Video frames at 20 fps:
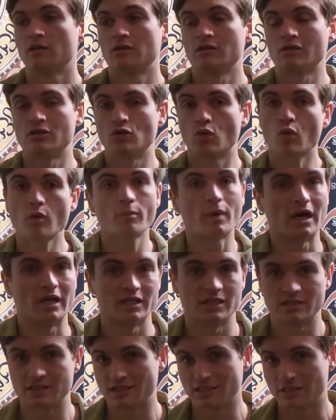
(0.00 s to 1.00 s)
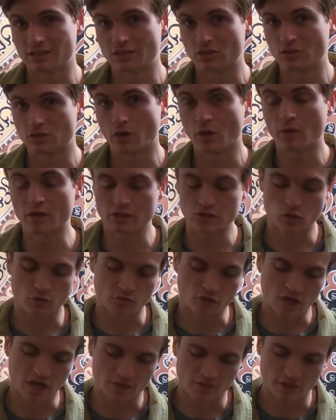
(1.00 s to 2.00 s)
Your bodies need to do yoga. So if
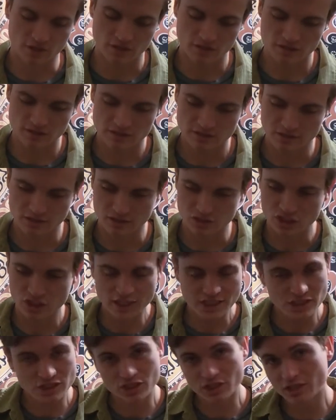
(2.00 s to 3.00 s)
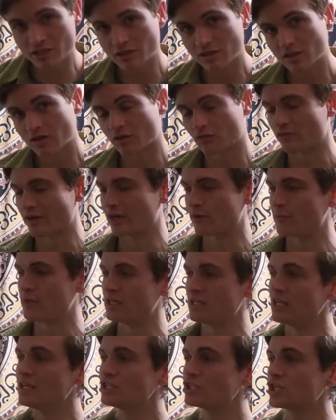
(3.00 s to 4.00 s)
you have a suggestion, a
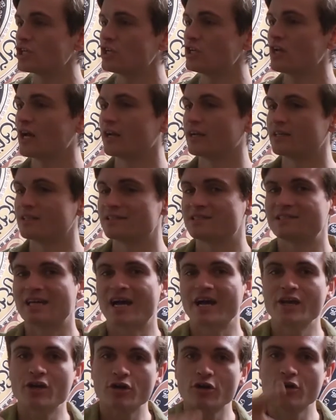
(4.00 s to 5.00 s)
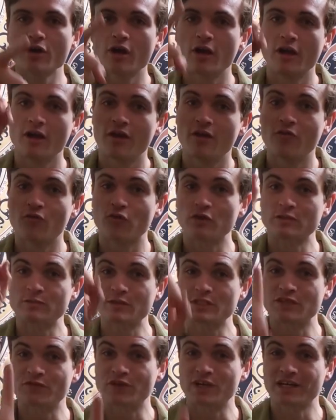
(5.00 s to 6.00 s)
recommendation, a desire for a
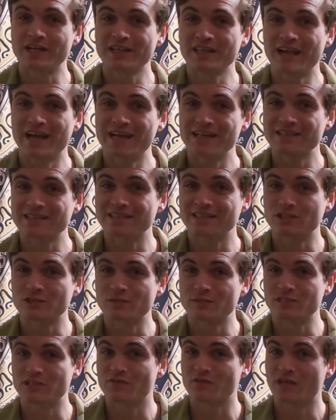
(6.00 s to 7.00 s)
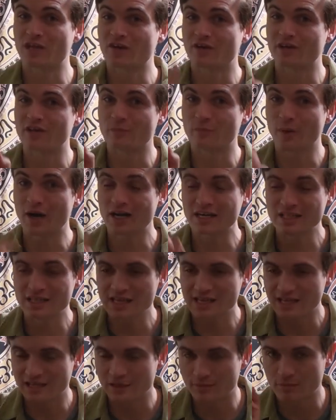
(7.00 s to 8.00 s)
specific class in a specific area of the body,
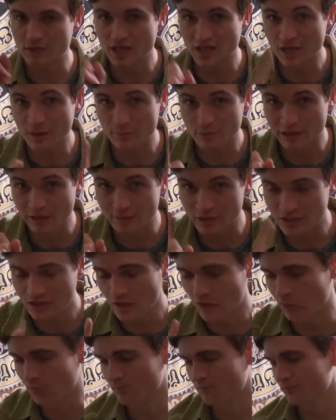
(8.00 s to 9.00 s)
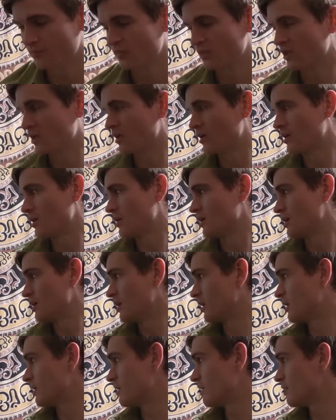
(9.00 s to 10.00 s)
hit me up, let me know.
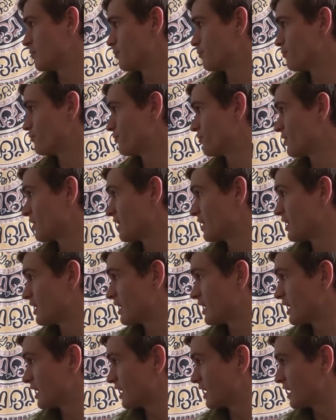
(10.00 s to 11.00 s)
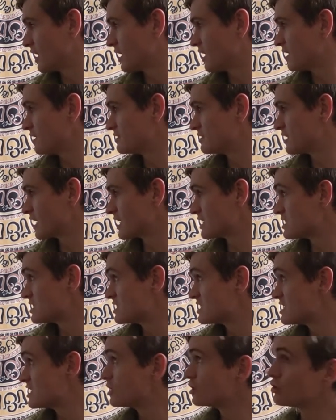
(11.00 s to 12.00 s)
And there's
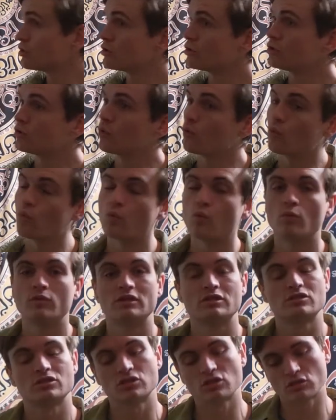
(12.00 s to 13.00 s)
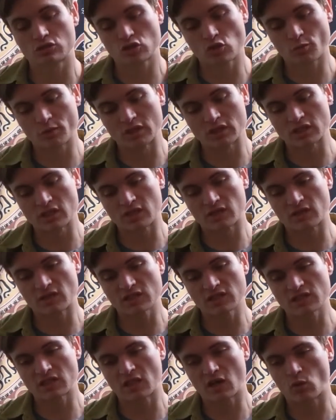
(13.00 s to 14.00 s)
still so many
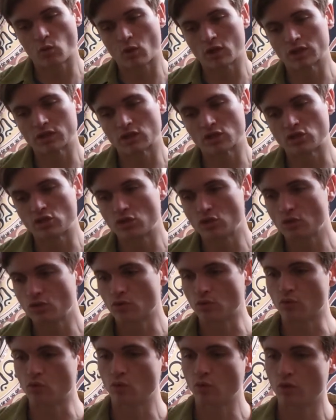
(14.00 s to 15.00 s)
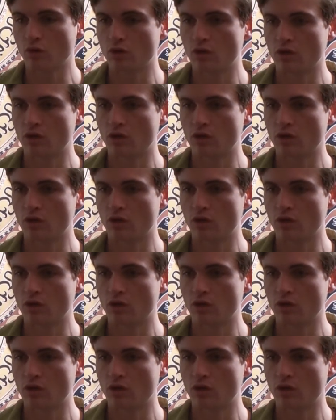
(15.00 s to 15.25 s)
things that I want to do,